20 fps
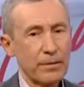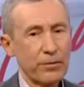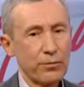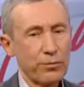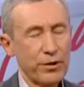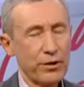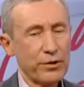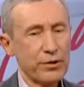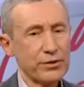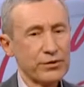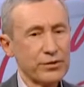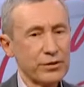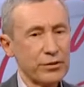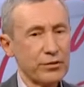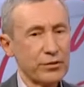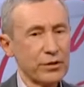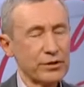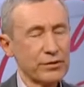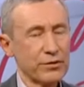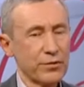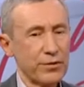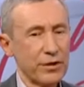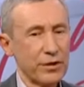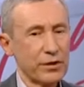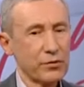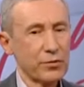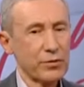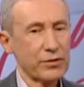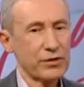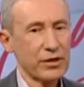very serious
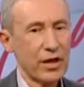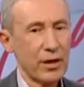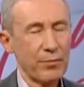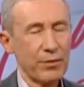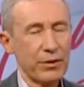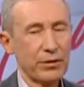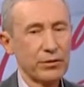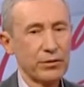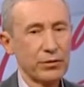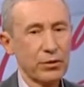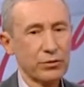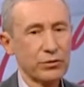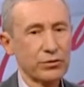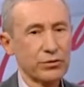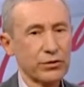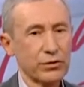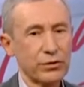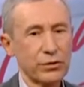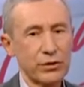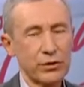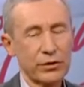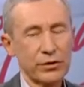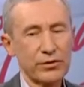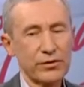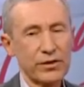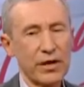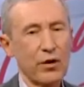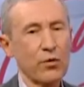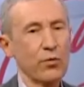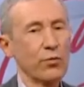things which happen not
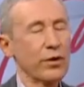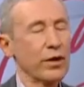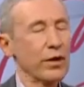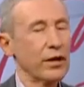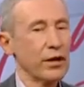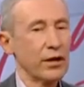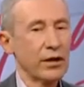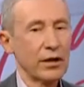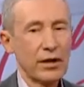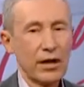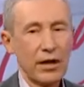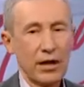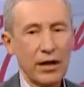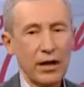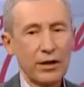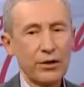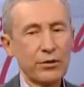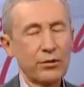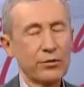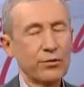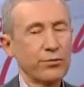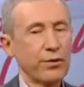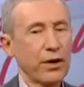somewhere, I don't know,